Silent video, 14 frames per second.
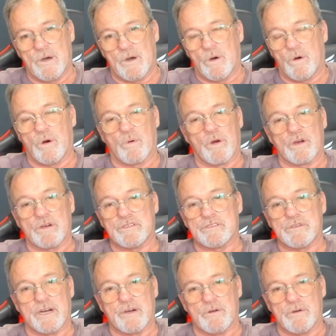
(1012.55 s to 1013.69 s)
or work
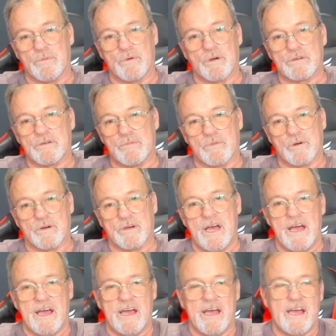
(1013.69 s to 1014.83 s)
until I couldn't work no more.
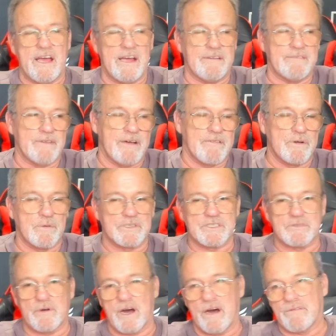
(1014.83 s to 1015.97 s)
And every once
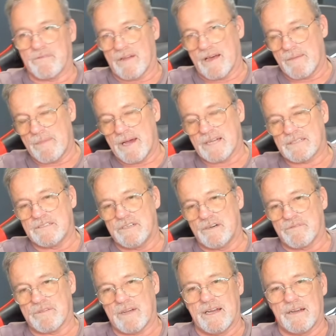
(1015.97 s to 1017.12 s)
in a while, I'll fly back, you know,
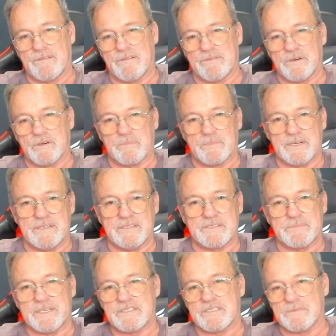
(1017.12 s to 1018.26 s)
fly to the Philippines,
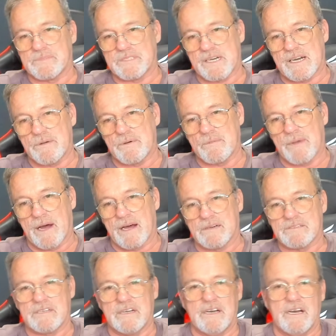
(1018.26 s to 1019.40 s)
spend some time with
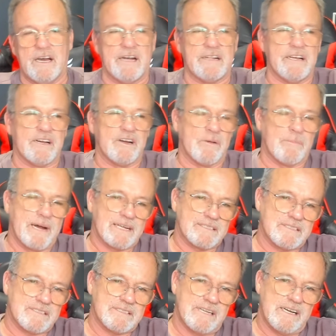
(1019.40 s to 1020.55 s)
Miles, then go back to
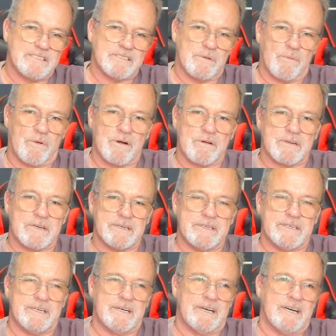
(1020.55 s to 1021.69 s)
the States and work.
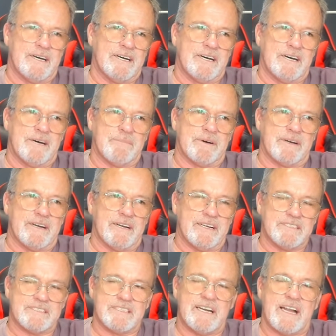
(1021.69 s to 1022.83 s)
But an
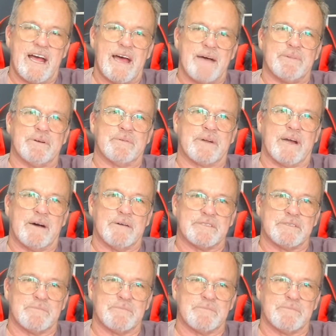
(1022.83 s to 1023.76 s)
incident happened when I was in